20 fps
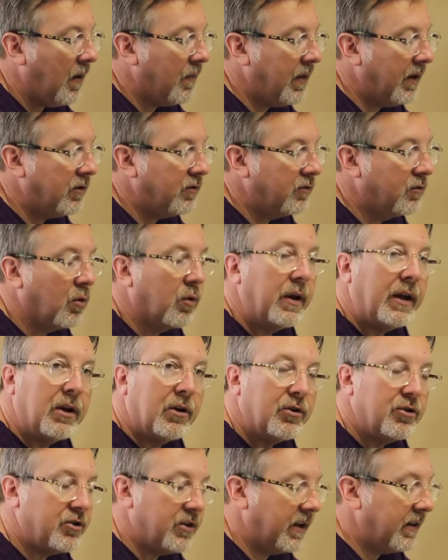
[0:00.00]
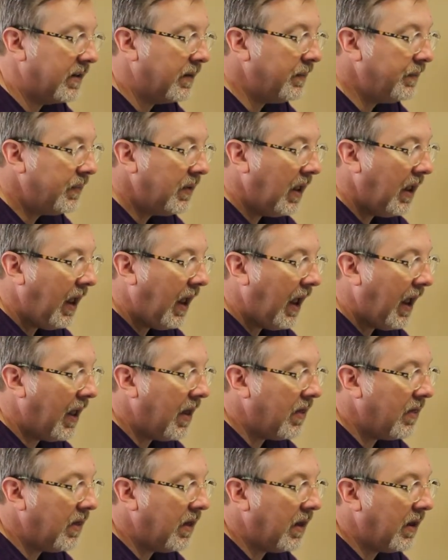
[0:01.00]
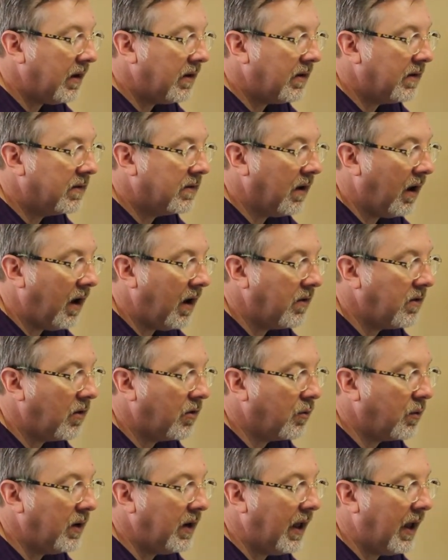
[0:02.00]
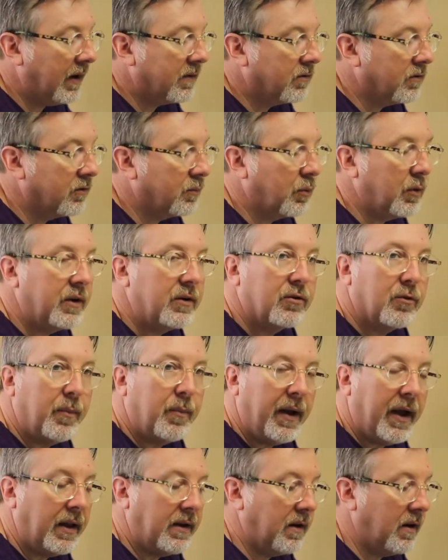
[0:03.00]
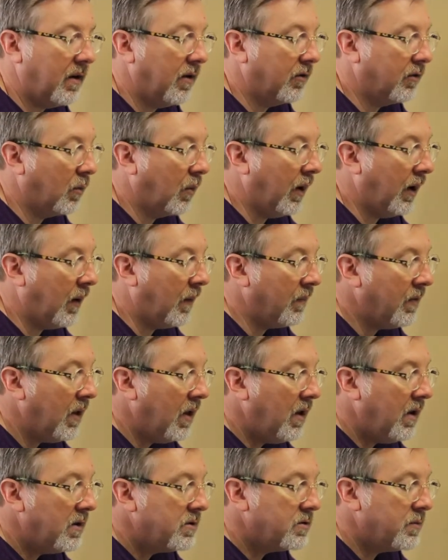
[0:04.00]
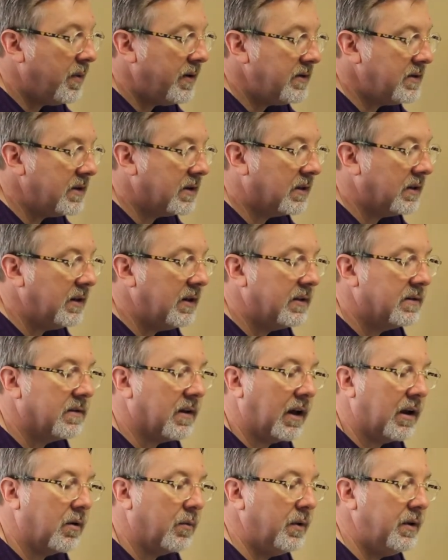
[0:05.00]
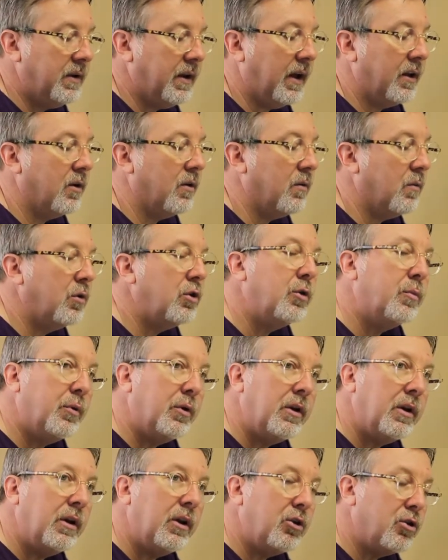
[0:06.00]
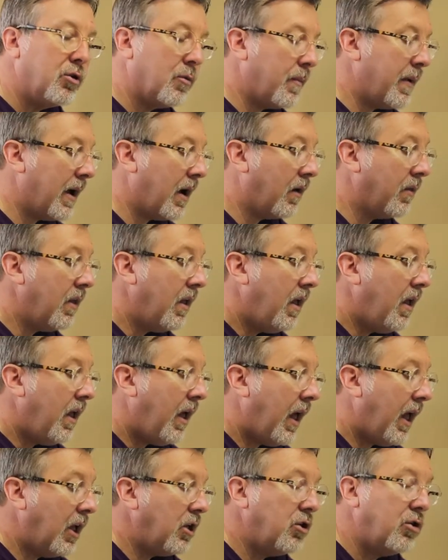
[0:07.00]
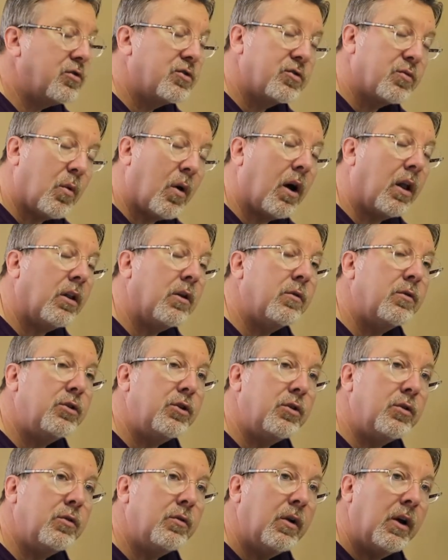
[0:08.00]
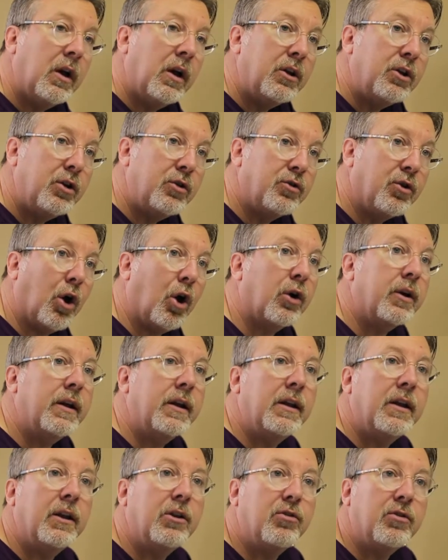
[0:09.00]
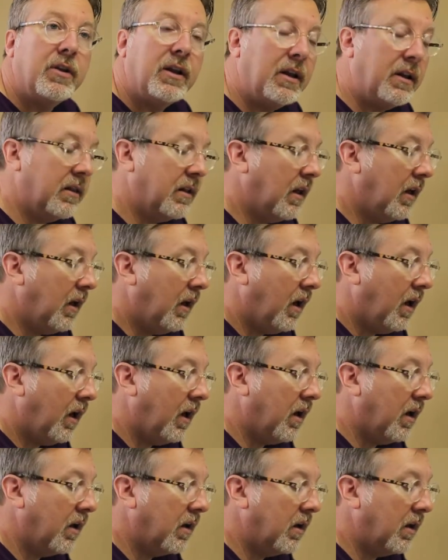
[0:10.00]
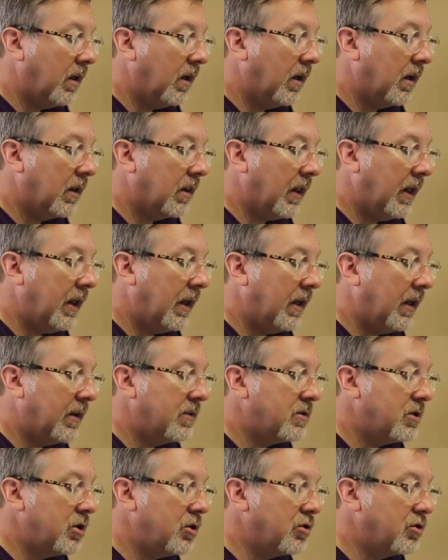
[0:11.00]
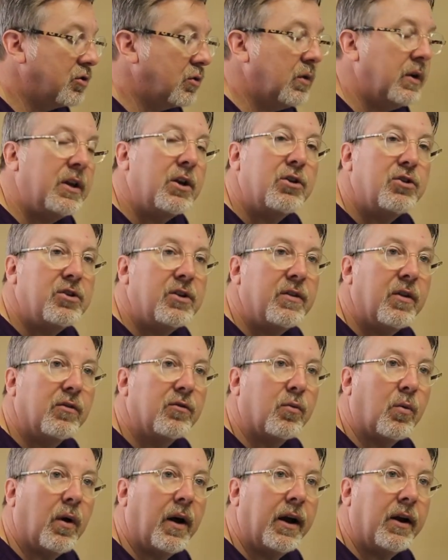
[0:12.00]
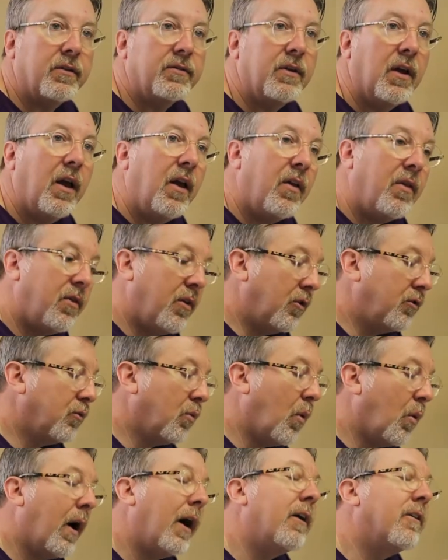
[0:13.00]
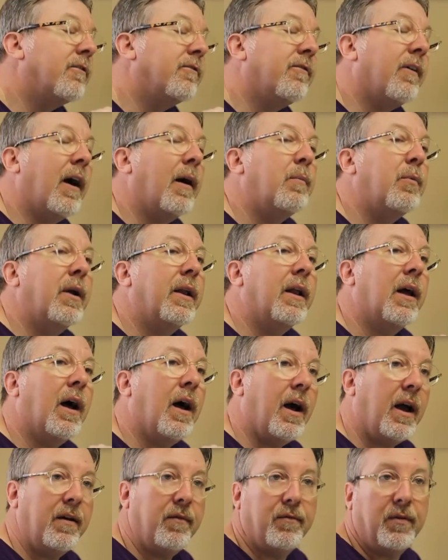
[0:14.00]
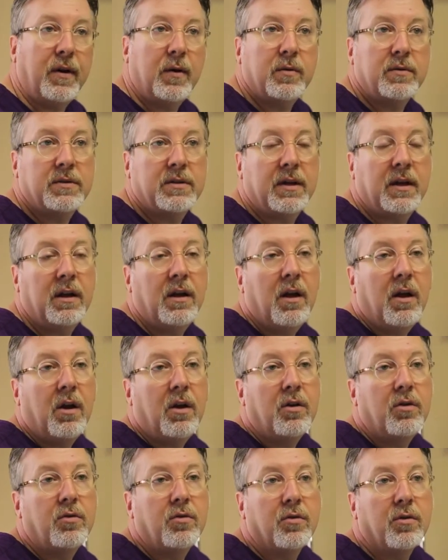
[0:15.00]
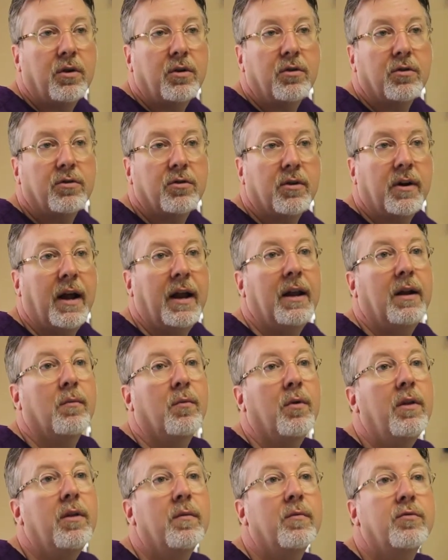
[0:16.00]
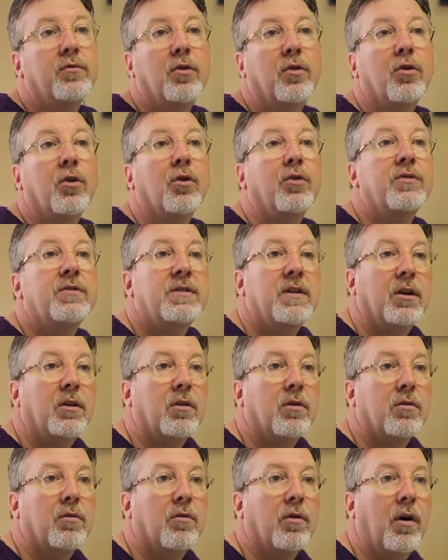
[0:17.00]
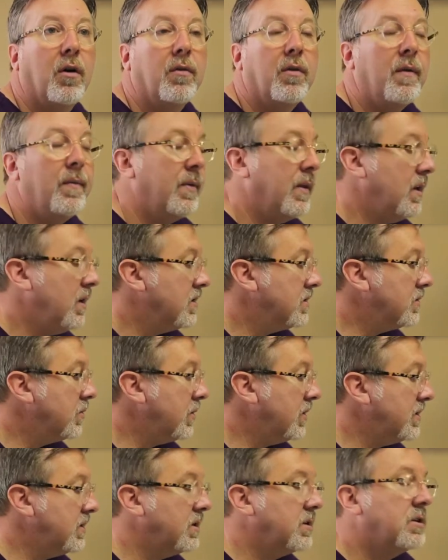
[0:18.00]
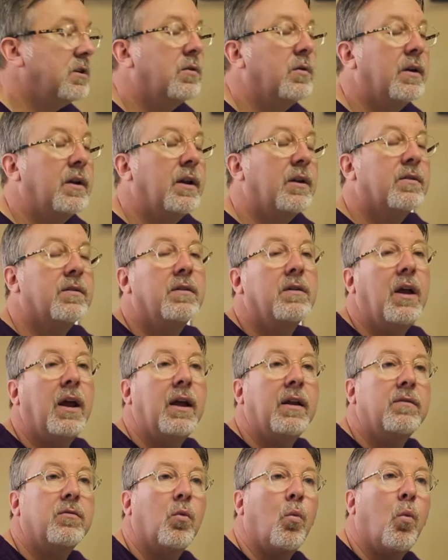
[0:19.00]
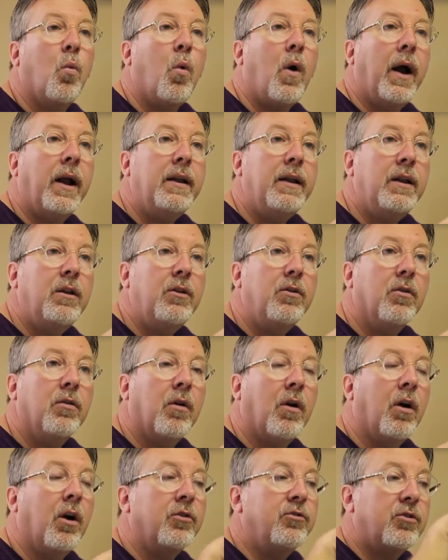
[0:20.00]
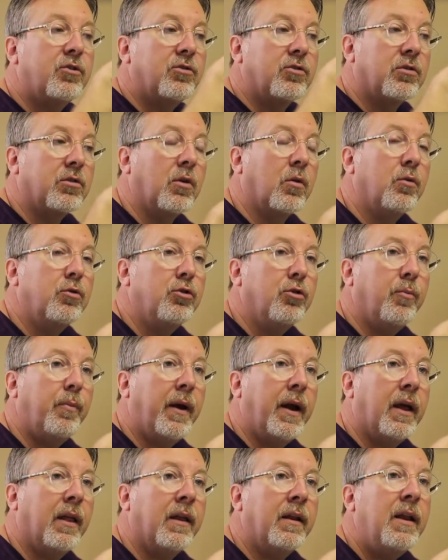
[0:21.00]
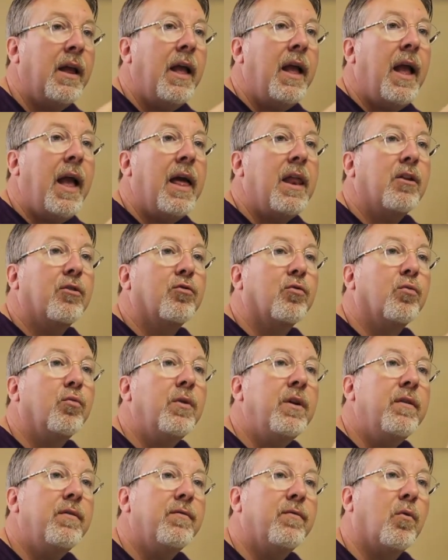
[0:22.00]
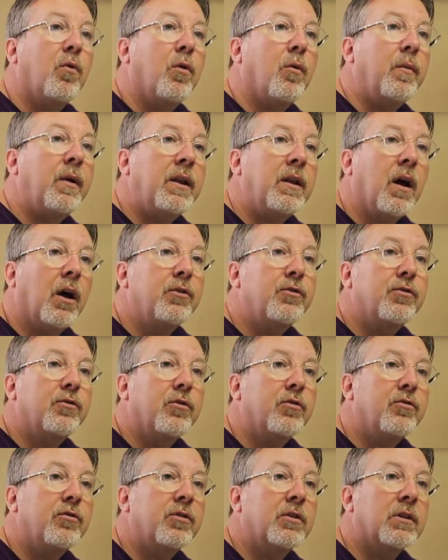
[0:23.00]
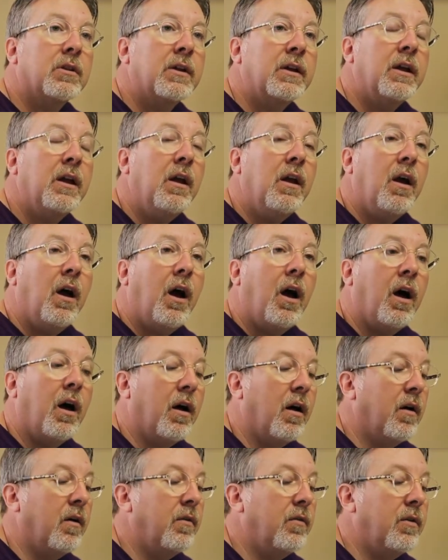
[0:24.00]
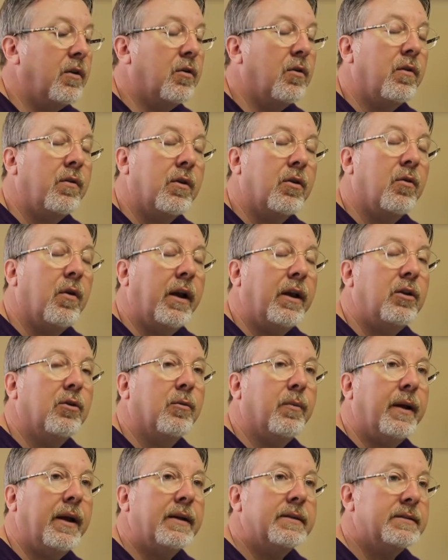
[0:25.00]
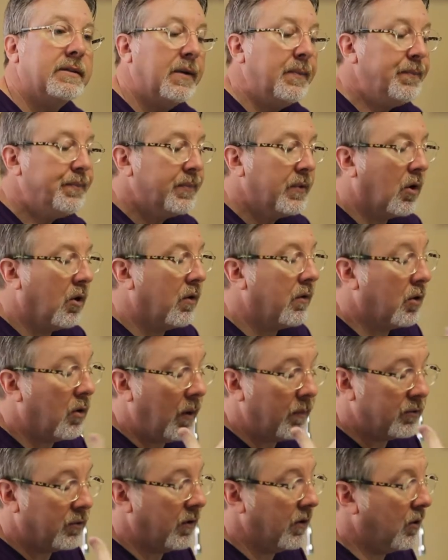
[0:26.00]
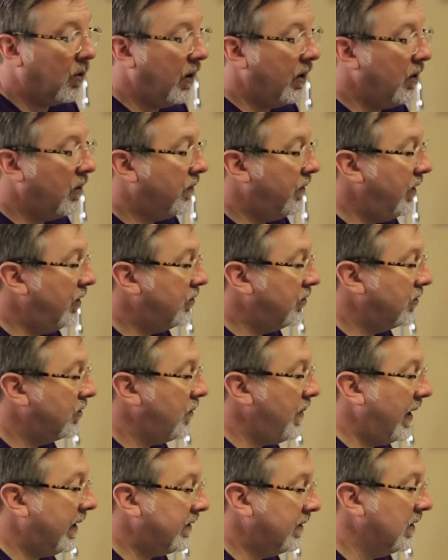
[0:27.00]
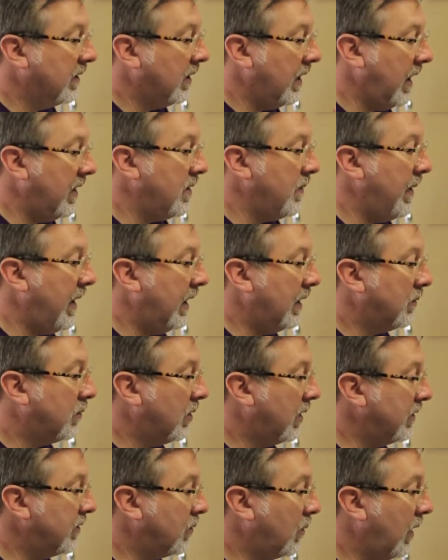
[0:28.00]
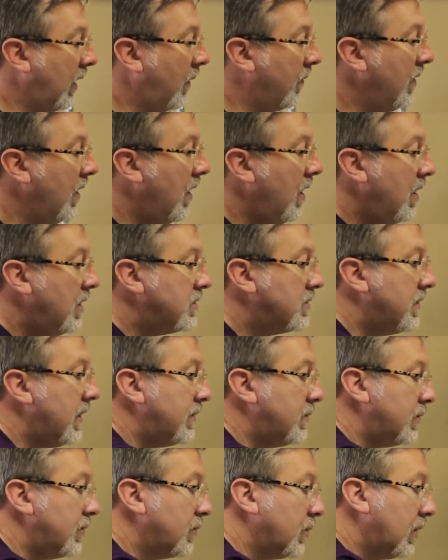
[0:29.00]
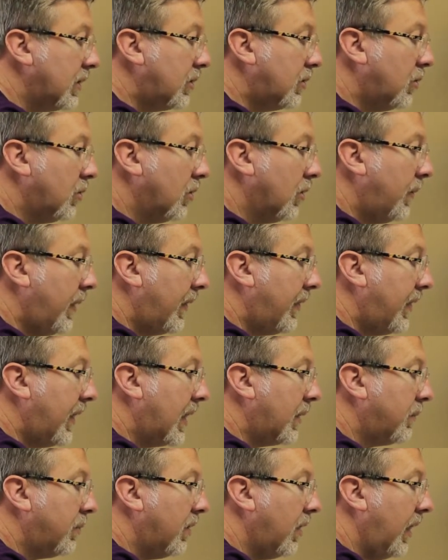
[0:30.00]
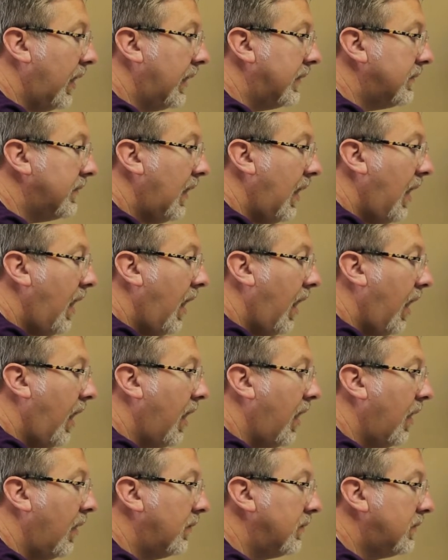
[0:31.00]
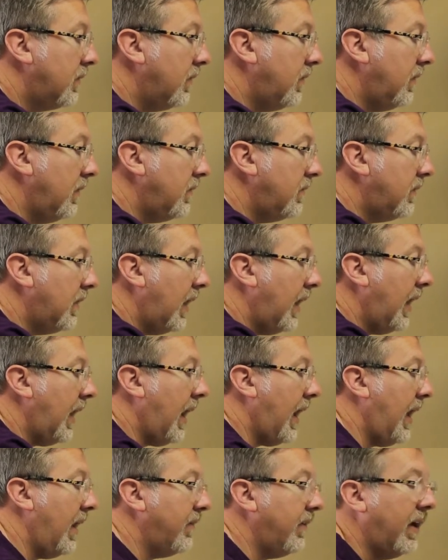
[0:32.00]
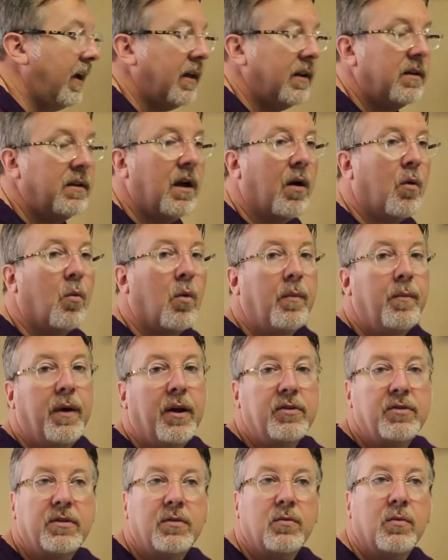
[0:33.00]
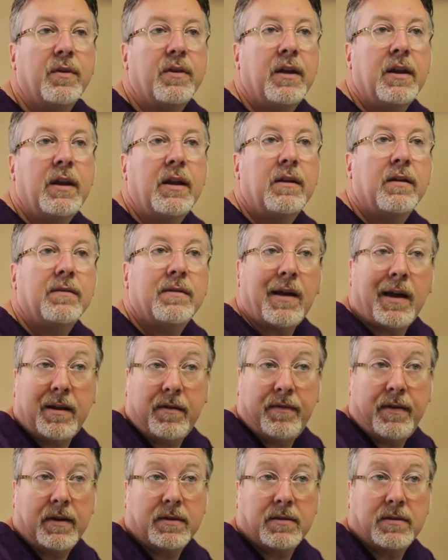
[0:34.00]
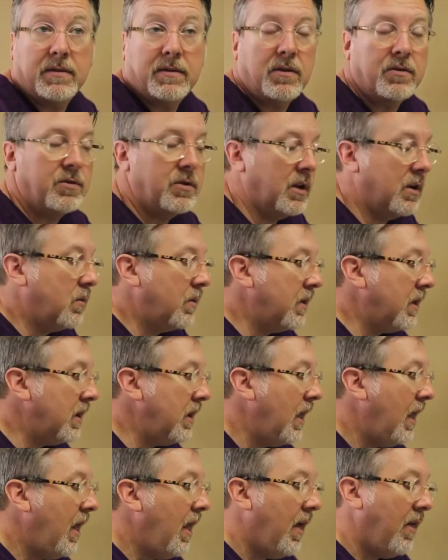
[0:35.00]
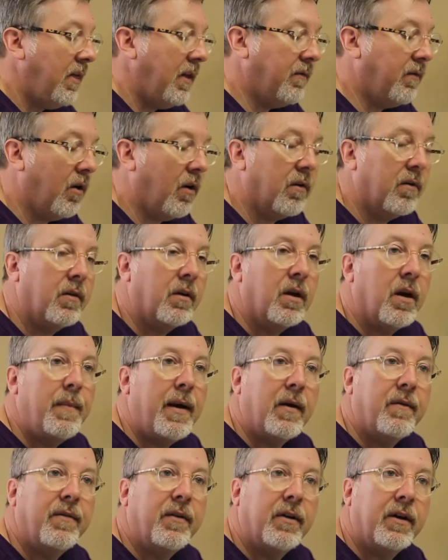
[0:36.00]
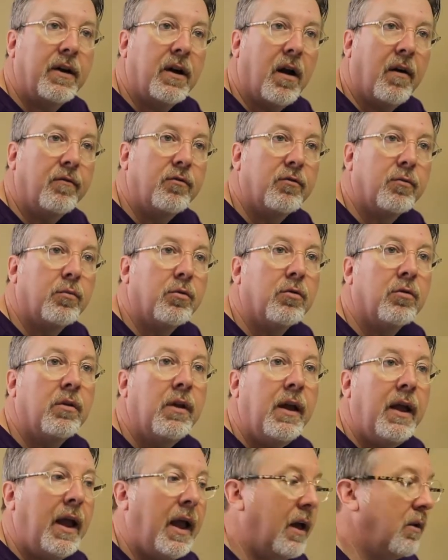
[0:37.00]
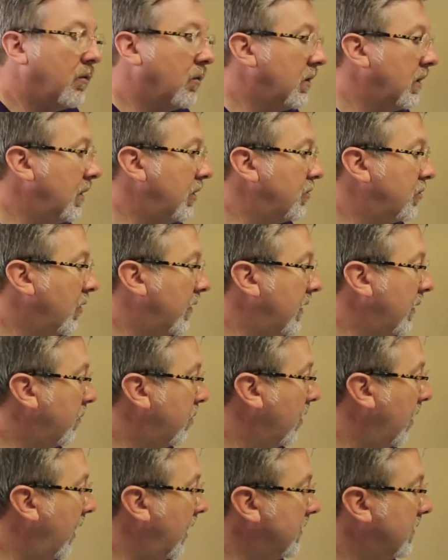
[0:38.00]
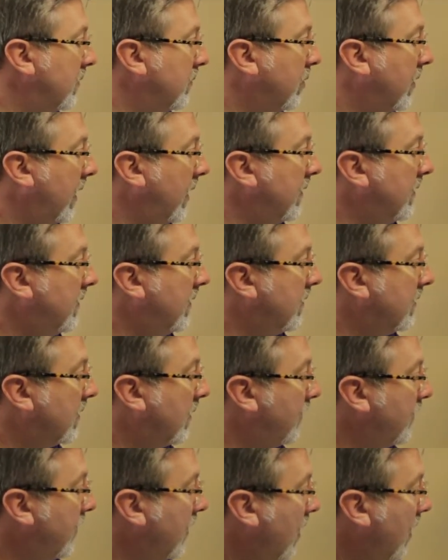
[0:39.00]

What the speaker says: They store energy in them, and the design, the 3D axial springs, are patented as well. So basically it's like a retainer, and when you put it in your mouth and you swallow and you talk it in, your teeth clang against it, you're storing energy in those wires. Those wires vibrate at a high frequency during your circadian rhythms, turn on cellular growth. So what is it doing? It's widening your arch, it's lowering your palate, and it's reforming non-surgically the cranial base, or the cranial features, the maxilla and the mandible as well. So that's what's really cool about that appliance. To this day, I have had not one patient with any side effects associated with it. They've all come back very comfortable and really enjoy the appliance system.